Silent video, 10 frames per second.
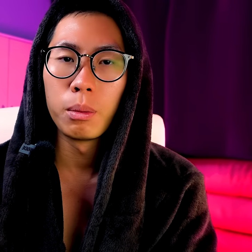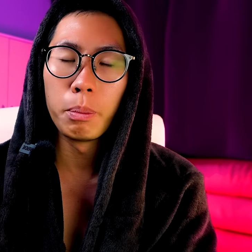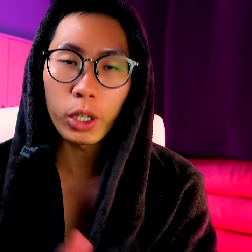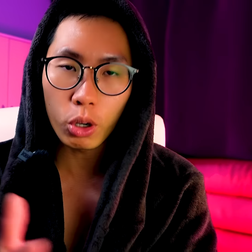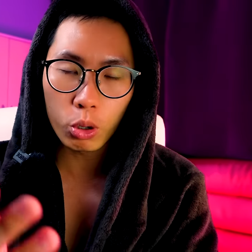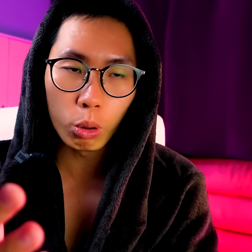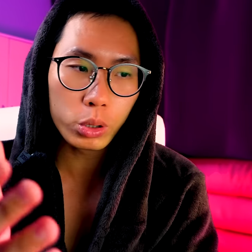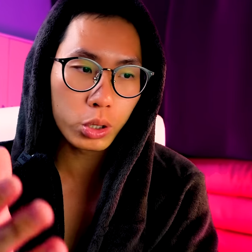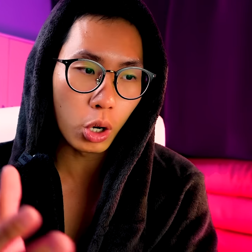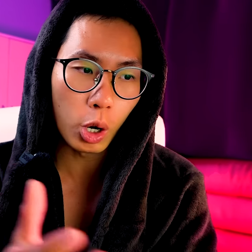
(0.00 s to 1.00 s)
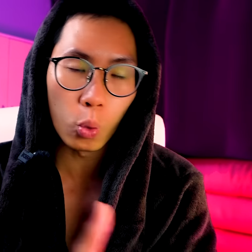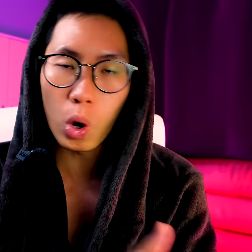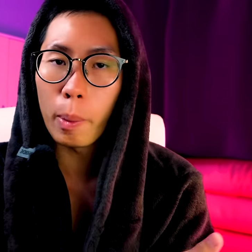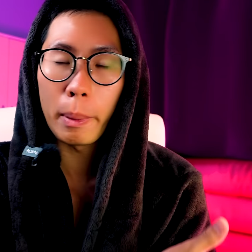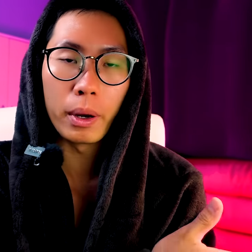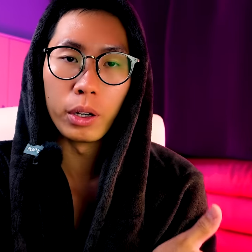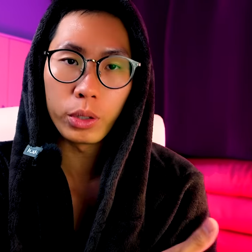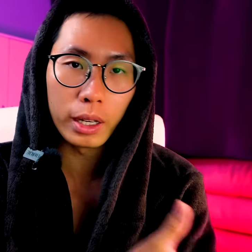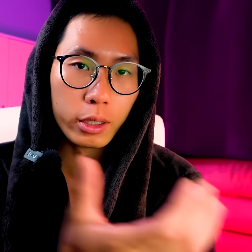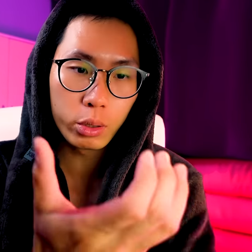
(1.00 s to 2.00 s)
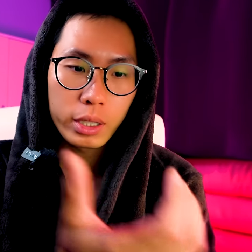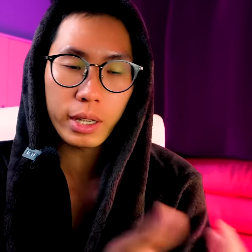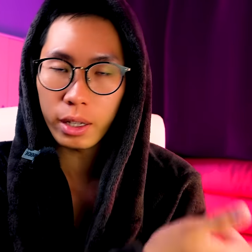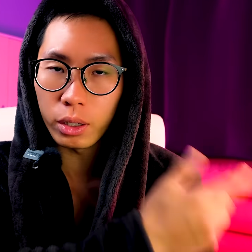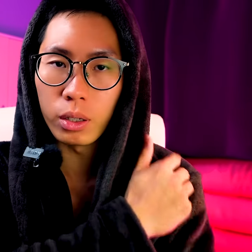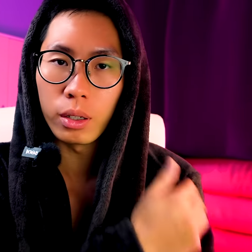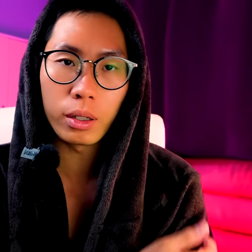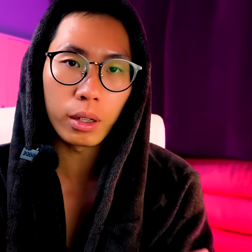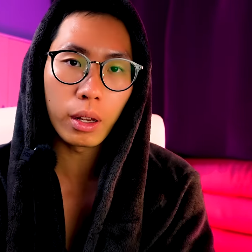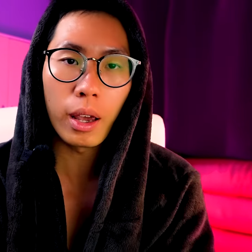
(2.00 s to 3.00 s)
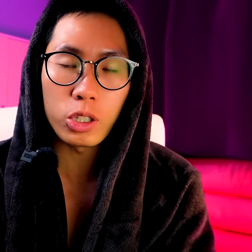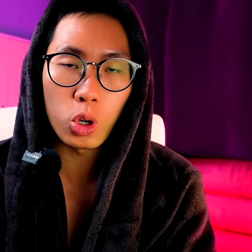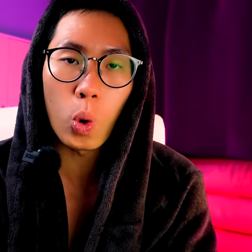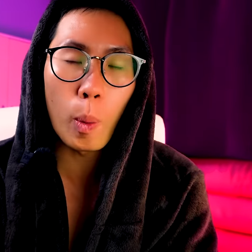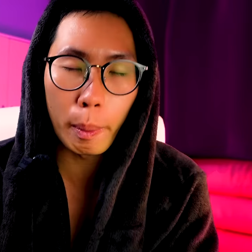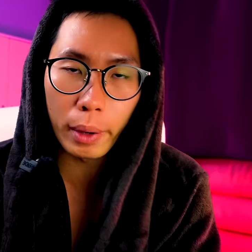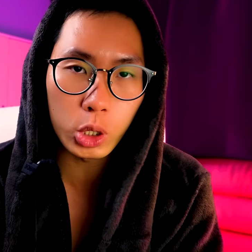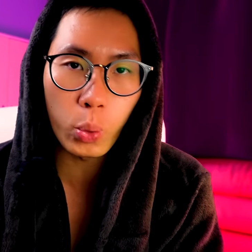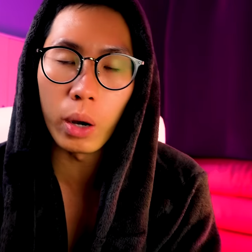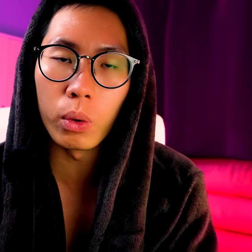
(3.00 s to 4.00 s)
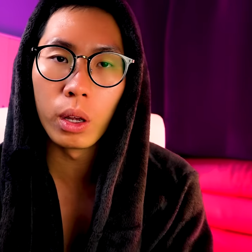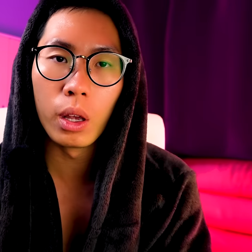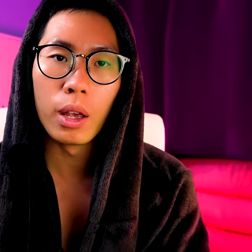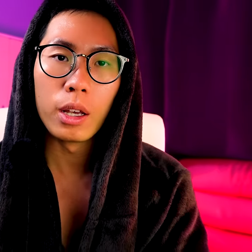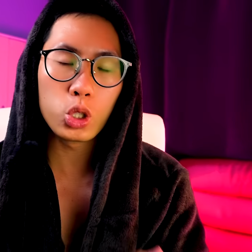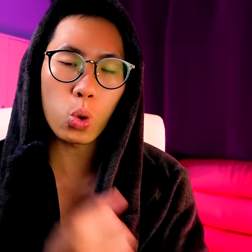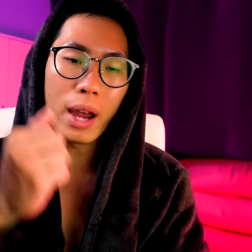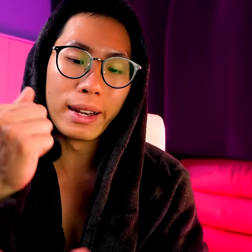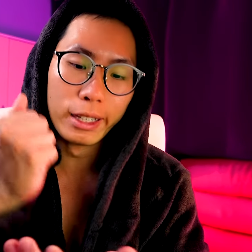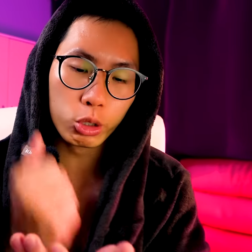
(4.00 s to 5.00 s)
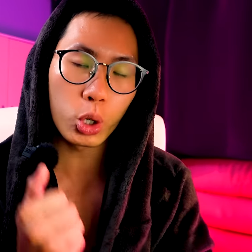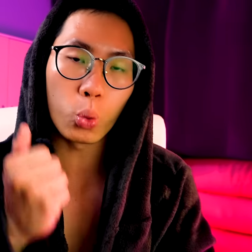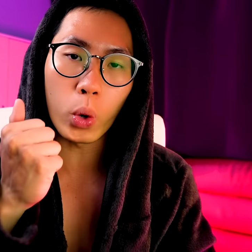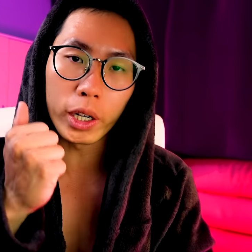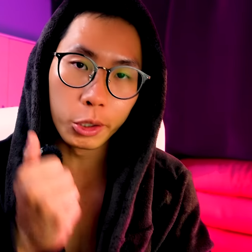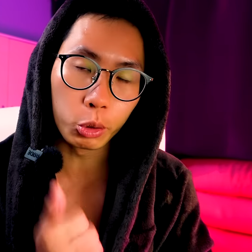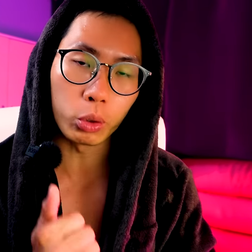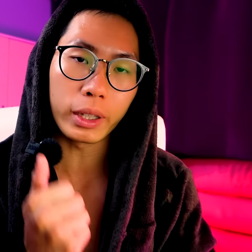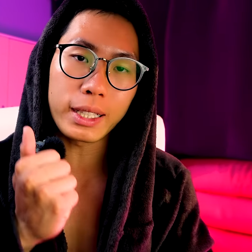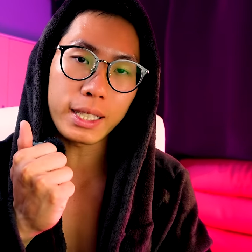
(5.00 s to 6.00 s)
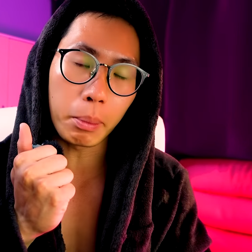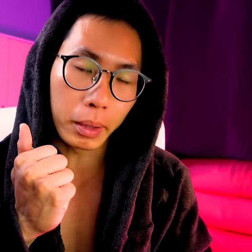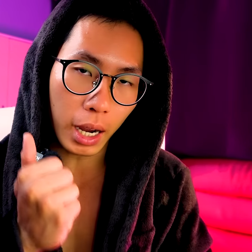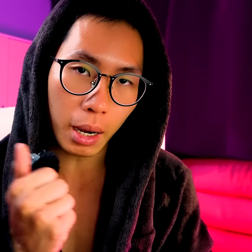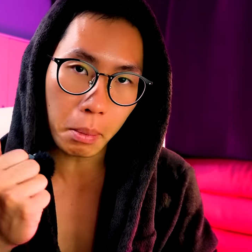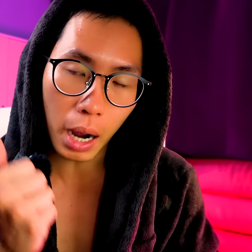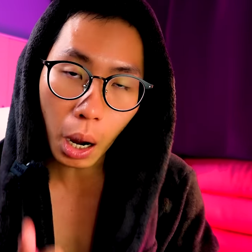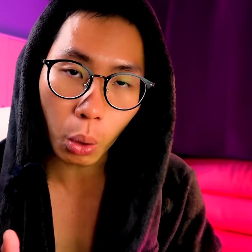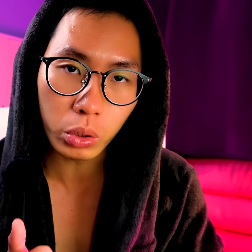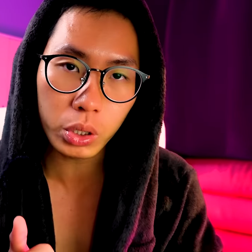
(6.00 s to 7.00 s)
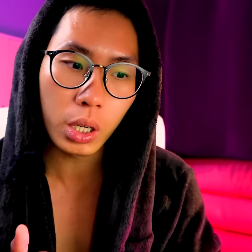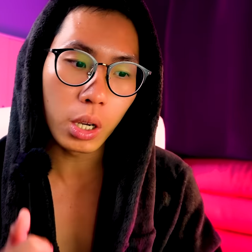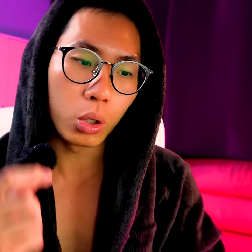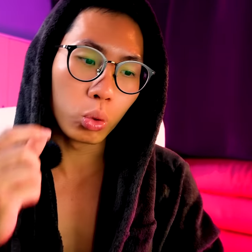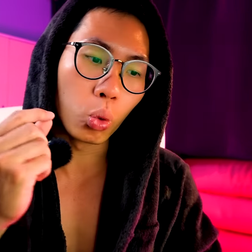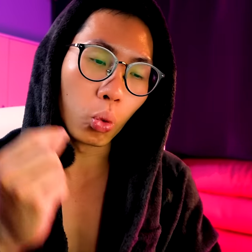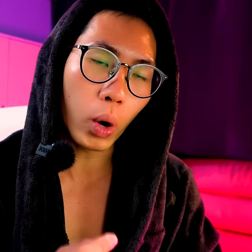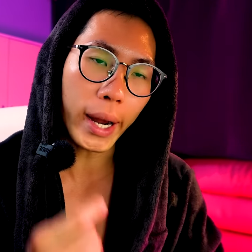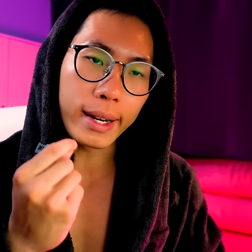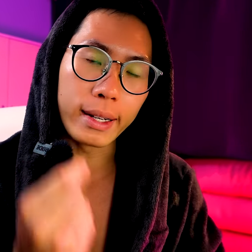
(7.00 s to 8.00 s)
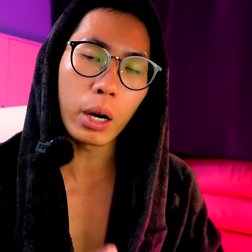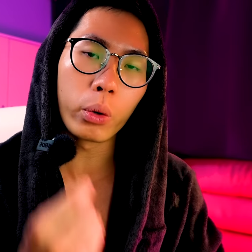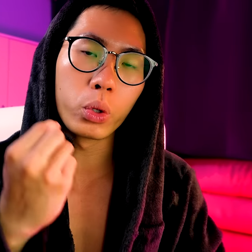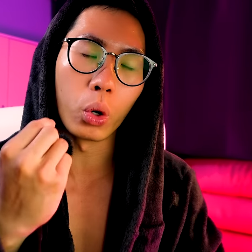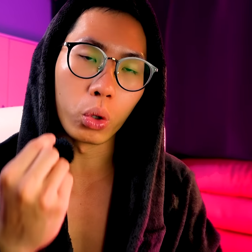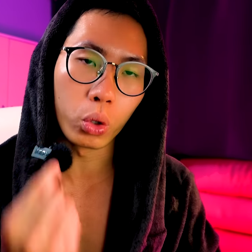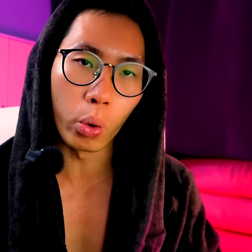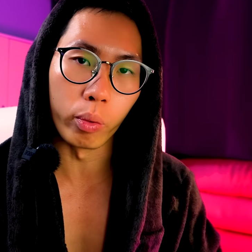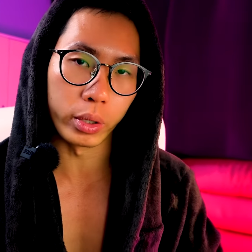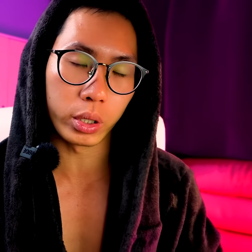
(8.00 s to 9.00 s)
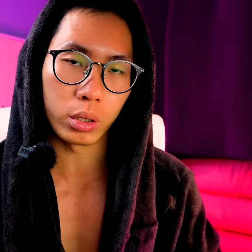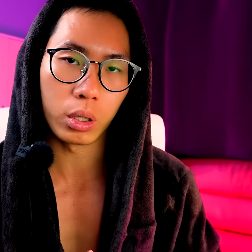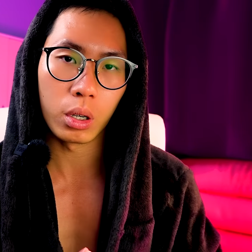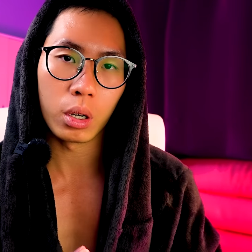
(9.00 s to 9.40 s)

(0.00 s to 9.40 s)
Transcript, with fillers: Make your goals your wallpaper. You can literally set it as your wallpaper as well. So I literally want you to take some time out to write down your goals.